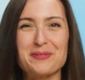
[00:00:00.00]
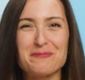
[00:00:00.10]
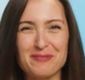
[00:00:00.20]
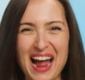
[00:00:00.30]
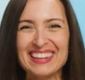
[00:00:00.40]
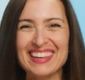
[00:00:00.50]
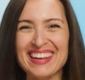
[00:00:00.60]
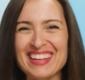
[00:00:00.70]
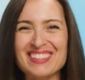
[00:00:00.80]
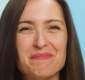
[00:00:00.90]

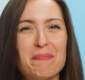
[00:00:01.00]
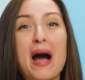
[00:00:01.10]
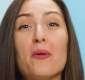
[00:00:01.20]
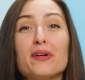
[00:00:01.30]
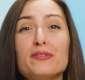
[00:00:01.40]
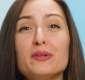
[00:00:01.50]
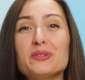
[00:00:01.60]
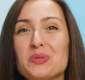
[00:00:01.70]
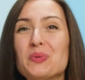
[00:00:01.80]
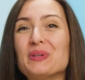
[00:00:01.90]
RADKit is a powerful
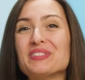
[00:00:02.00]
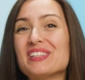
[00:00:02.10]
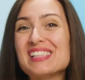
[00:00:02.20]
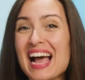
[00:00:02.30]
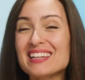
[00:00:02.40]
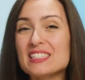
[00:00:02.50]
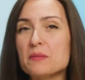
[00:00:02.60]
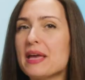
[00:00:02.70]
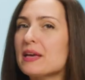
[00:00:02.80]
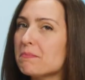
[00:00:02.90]
tool designed to
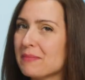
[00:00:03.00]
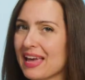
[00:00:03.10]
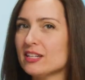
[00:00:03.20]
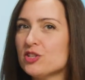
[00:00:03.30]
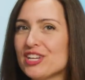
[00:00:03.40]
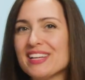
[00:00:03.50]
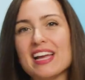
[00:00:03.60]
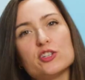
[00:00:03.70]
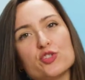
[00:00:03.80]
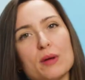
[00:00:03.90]
make managing
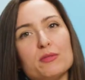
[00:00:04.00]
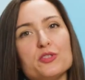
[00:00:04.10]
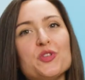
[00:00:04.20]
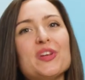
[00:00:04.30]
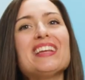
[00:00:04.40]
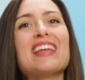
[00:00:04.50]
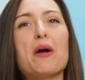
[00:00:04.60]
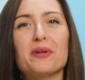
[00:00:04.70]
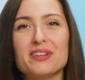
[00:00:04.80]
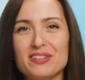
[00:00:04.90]
and troubleshooting
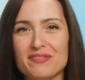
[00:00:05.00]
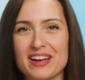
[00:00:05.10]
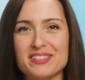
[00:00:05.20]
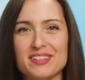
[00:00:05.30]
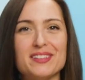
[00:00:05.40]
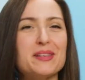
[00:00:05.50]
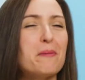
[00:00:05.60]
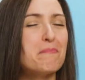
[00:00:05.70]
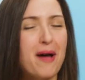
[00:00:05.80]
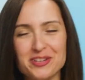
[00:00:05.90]
network devices
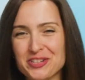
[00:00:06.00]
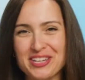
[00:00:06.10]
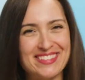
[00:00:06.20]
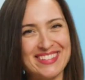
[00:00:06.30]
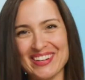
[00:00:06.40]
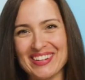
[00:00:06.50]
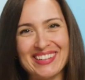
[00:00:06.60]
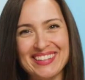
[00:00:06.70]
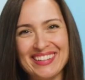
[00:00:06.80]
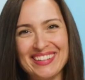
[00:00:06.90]
much easier.
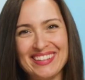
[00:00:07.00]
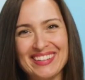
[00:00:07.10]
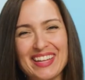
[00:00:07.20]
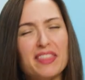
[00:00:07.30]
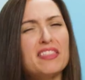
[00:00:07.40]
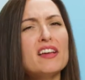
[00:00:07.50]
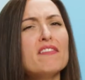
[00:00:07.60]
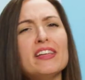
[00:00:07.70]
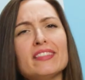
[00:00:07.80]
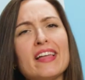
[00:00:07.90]
Think of
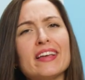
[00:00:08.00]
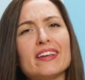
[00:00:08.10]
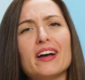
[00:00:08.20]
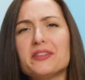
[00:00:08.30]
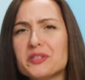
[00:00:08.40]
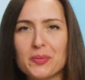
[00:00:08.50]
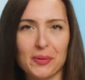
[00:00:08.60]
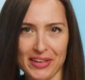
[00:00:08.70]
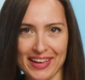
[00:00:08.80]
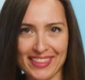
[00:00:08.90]
it like a
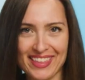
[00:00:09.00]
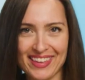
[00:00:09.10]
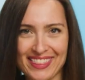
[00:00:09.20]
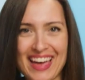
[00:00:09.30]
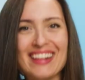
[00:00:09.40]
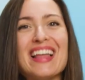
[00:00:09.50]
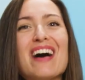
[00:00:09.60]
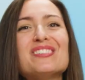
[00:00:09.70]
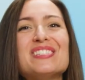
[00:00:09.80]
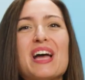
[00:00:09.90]
toolkit that
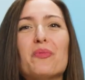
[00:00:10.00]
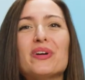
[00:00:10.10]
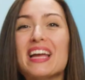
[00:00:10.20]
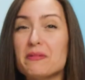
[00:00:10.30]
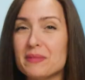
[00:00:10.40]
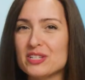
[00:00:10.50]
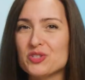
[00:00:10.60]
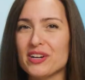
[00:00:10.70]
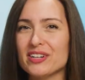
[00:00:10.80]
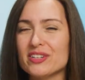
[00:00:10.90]
allows network
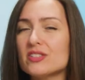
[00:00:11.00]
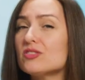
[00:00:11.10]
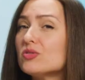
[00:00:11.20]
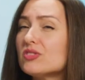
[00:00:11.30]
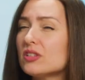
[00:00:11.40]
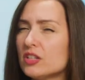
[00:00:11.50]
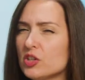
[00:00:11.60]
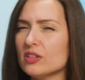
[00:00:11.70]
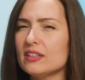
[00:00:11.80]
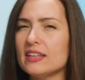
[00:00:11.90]
administrators to
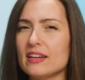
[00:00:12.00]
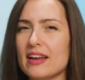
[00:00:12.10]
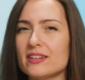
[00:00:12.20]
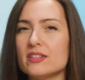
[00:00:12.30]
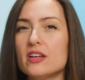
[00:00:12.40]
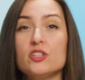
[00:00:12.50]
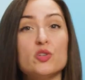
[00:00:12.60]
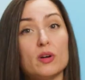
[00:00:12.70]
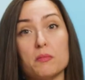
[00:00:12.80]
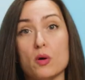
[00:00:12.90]
securely connect to
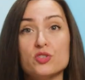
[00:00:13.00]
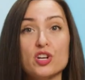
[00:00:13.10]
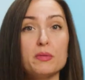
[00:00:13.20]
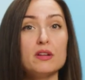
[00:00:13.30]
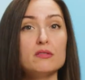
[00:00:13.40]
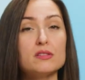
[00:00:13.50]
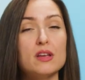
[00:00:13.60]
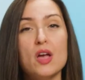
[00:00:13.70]
remote terminals,